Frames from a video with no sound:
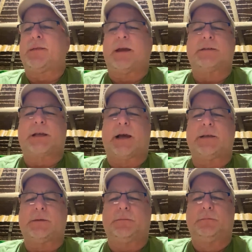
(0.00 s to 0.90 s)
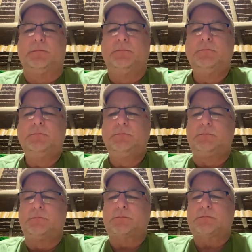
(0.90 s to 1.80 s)
Thanks, guys.
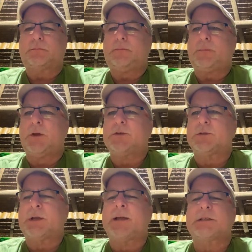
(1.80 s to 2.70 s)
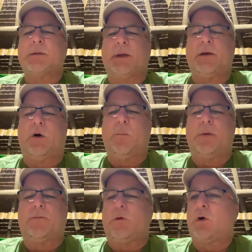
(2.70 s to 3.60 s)
So tonight's going to be
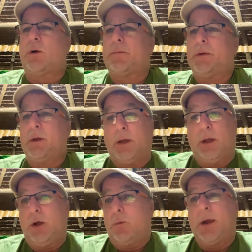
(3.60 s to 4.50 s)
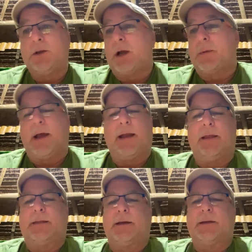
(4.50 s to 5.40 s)
open forum. We can talk about
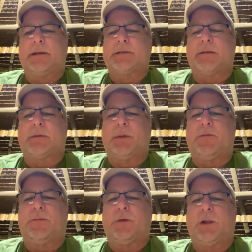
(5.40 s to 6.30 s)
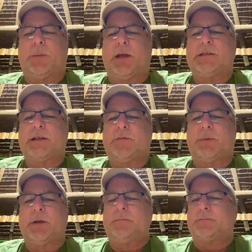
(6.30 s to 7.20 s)
anything. It doesn't have to be Philippine stuff,
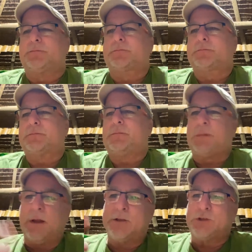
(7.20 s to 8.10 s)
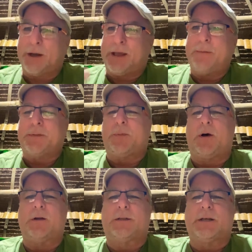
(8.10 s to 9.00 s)
but let's try to keep the
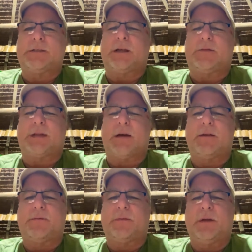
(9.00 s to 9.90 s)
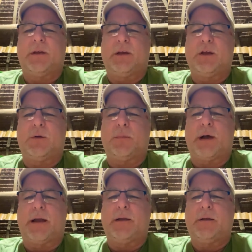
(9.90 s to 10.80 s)
politics stuff down if you don't
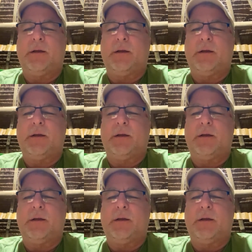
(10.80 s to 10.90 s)
mind.